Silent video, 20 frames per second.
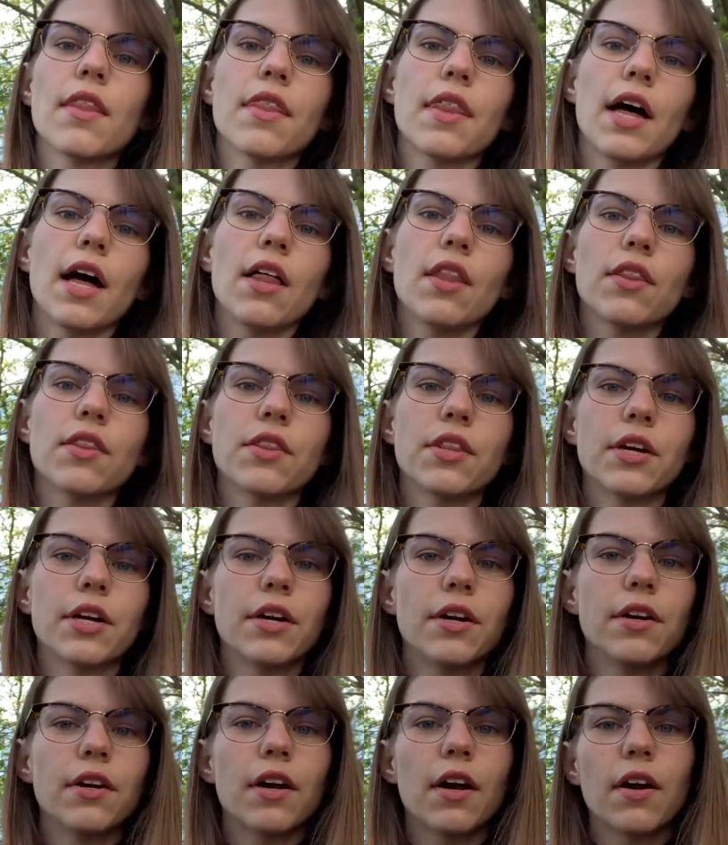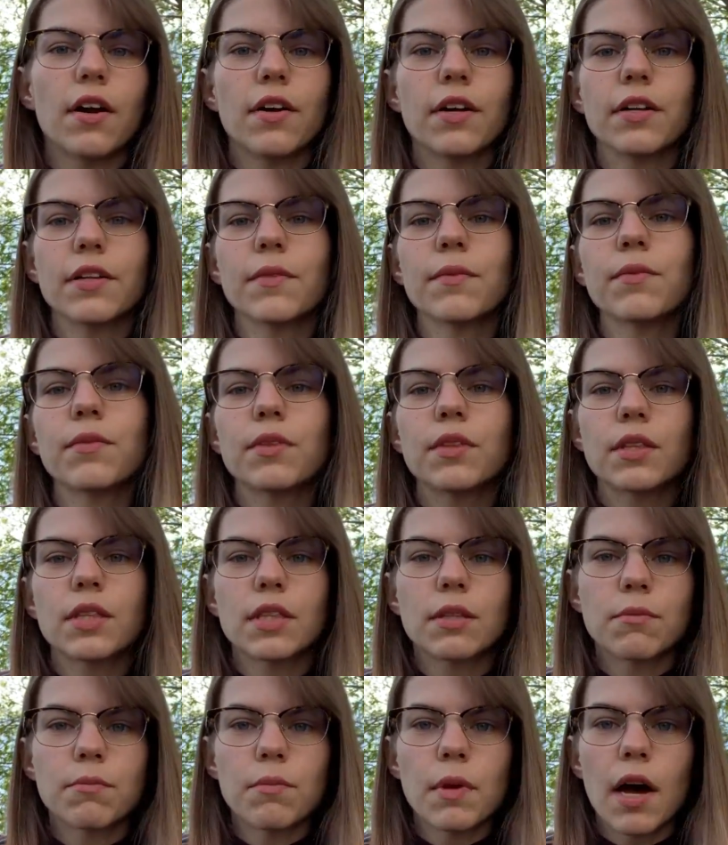that there are
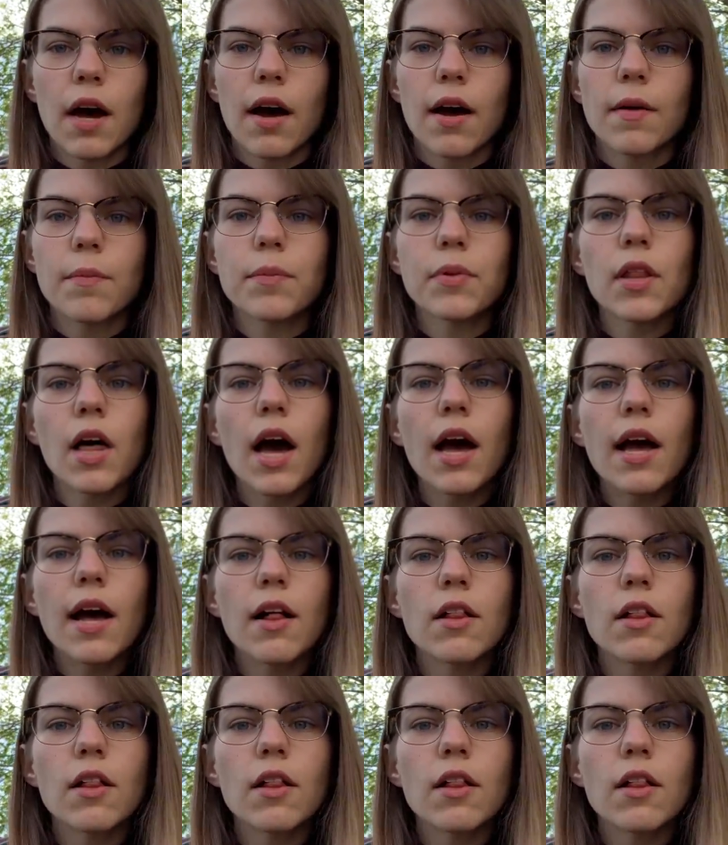plot